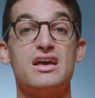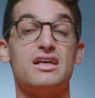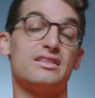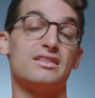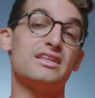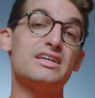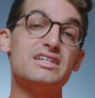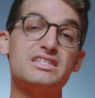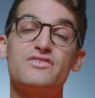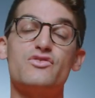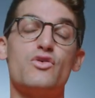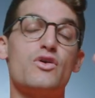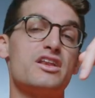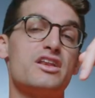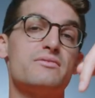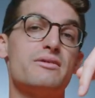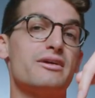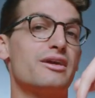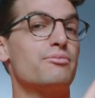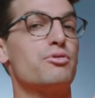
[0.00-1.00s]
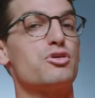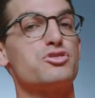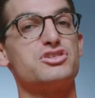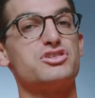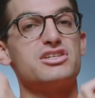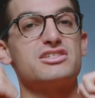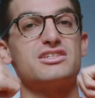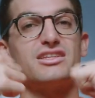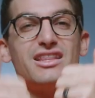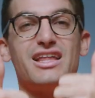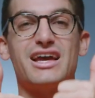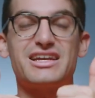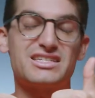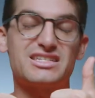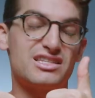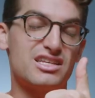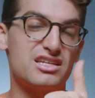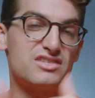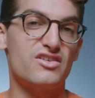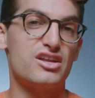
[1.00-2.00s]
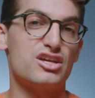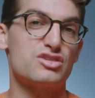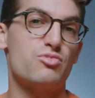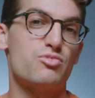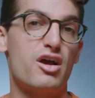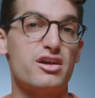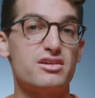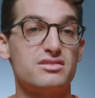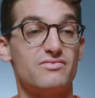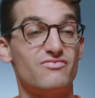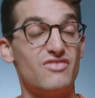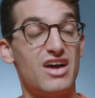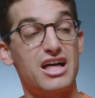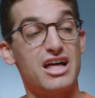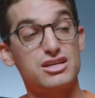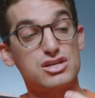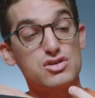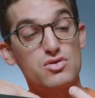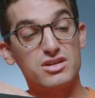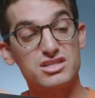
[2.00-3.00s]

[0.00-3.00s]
Links if you're ready to make a purchase, likes if this video has brought you some value,